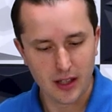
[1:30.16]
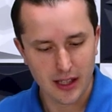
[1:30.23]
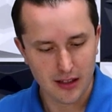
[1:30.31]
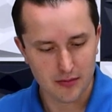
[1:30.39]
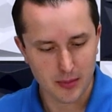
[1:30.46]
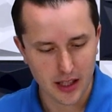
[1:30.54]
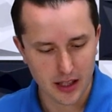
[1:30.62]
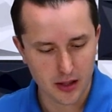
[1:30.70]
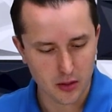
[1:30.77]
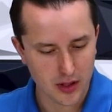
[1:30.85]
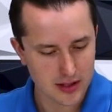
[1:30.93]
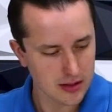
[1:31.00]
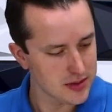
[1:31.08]
I have my
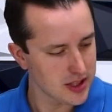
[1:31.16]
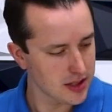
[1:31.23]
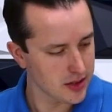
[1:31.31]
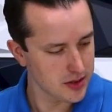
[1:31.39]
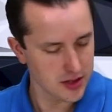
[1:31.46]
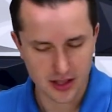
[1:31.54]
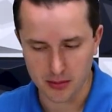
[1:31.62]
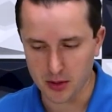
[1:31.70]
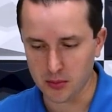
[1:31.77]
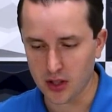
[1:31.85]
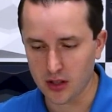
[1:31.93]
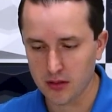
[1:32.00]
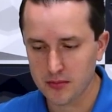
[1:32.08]
Quantum 600 demo
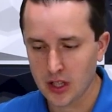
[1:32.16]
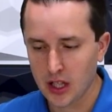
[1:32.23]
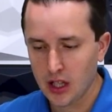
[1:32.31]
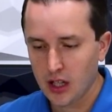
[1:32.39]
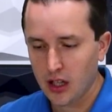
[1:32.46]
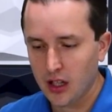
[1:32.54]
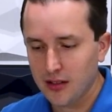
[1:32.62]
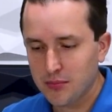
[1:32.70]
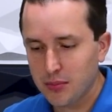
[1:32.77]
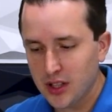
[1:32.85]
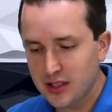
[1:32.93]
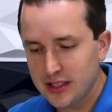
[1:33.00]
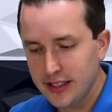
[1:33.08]
bar. I've
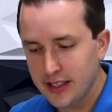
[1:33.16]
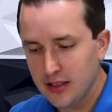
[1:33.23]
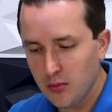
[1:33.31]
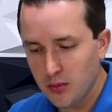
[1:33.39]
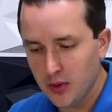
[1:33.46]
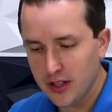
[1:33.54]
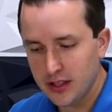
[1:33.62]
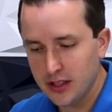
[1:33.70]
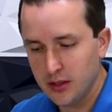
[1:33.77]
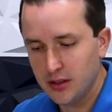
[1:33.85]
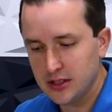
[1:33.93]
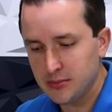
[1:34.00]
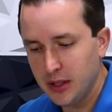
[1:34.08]
plugged it in with
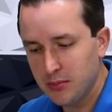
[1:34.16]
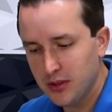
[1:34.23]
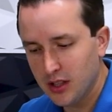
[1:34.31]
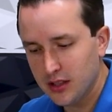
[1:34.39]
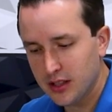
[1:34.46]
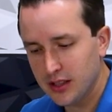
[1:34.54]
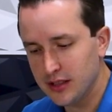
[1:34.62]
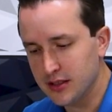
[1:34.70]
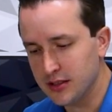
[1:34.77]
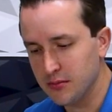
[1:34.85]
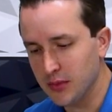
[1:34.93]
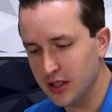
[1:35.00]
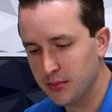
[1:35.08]
the USB plug
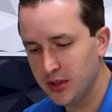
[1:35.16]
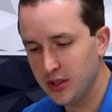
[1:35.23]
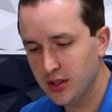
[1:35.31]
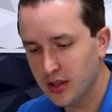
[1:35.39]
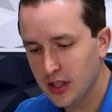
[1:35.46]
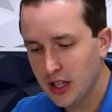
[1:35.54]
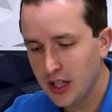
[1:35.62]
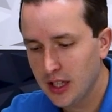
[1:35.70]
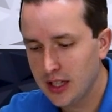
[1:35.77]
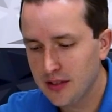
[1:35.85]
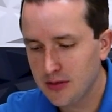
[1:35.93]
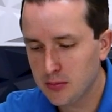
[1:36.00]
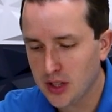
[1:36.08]
into my computer,
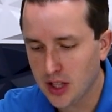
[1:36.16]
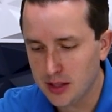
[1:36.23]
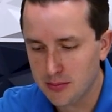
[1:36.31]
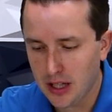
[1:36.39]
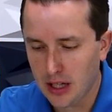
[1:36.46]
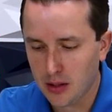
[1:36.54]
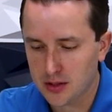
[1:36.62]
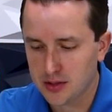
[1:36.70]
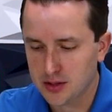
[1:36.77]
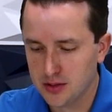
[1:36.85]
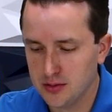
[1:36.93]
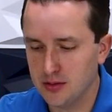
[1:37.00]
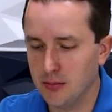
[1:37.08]
and I've applied power
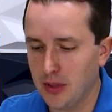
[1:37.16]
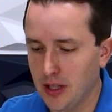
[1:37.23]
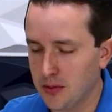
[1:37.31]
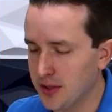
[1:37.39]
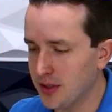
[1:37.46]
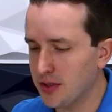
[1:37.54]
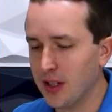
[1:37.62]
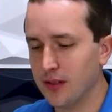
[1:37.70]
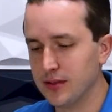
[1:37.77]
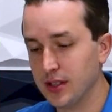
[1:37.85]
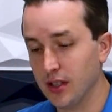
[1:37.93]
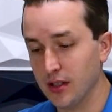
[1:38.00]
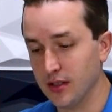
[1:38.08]
to the power and
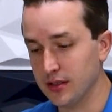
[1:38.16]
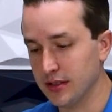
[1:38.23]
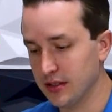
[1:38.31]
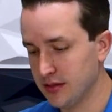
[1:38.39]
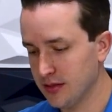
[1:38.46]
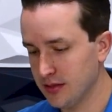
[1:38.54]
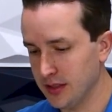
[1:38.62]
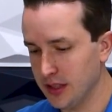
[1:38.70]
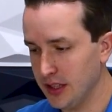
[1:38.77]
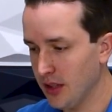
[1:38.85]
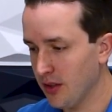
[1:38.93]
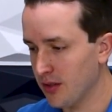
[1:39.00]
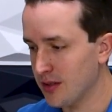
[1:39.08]
ground on the
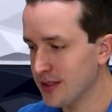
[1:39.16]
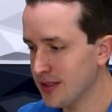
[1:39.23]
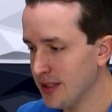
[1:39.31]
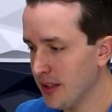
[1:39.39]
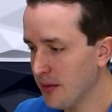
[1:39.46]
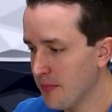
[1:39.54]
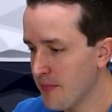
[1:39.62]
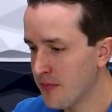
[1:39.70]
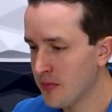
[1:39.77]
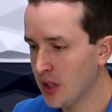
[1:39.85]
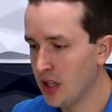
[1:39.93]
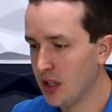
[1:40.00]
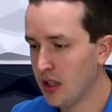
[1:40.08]
harness there.
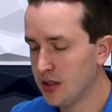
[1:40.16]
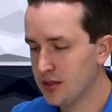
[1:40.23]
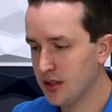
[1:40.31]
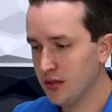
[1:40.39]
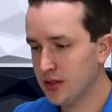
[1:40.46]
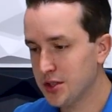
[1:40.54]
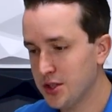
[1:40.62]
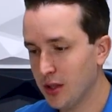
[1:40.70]
So let's